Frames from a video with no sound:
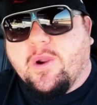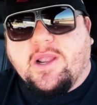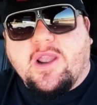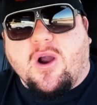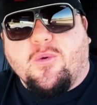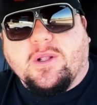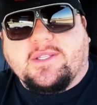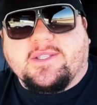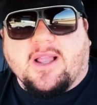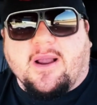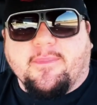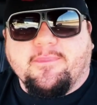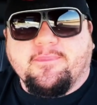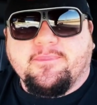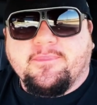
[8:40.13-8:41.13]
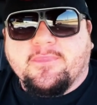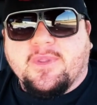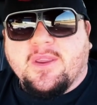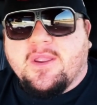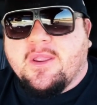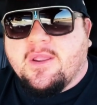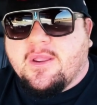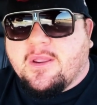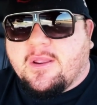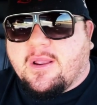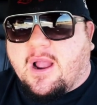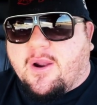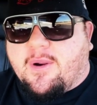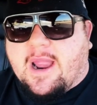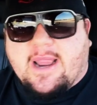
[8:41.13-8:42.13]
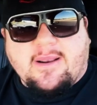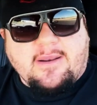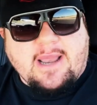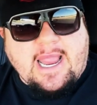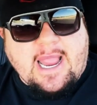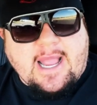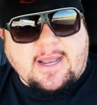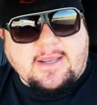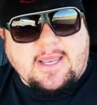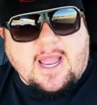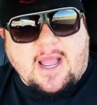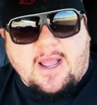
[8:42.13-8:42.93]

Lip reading: we know what's up. All right. And,